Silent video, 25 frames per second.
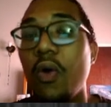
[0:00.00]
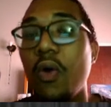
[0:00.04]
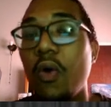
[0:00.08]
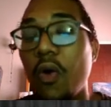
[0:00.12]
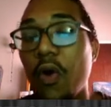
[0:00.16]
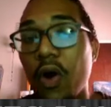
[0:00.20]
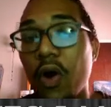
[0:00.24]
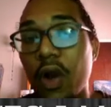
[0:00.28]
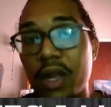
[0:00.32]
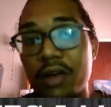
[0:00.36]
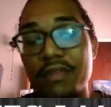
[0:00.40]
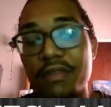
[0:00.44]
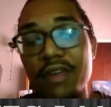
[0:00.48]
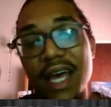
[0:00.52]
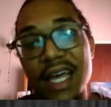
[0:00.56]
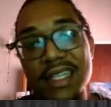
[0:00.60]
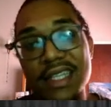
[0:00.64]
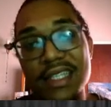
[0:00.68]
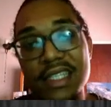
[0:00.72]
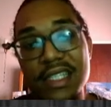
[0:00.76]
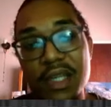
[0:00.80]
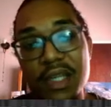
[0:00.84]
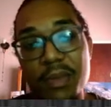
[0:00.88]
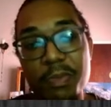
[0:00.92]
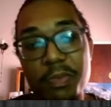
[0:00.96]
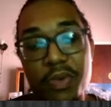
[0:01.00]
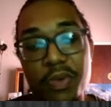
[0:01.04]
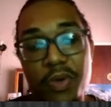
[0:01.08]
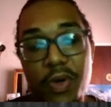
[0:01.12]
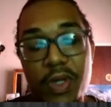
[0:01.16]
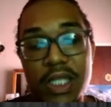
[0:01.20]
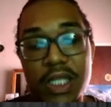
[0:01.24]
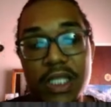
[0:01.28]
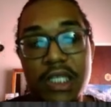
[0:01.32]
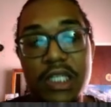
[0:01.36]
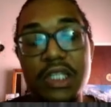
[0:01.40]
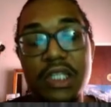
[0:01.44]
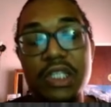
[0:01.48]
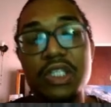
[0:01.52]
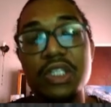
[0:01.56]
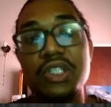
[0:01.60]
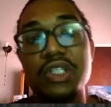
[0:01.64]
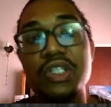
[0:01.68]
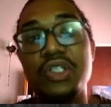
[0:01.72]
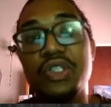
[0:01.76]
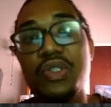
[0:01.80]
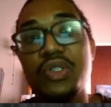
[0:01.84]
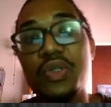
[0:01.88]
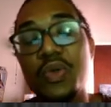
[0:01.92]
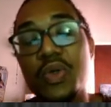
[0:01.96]
all of that is important
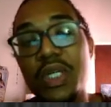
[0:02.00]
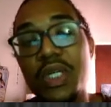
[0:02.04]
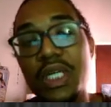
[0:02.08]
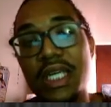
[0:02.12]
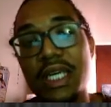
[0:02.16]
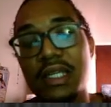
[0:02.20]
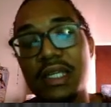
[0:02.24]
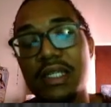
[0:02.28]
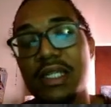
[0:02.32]
to show the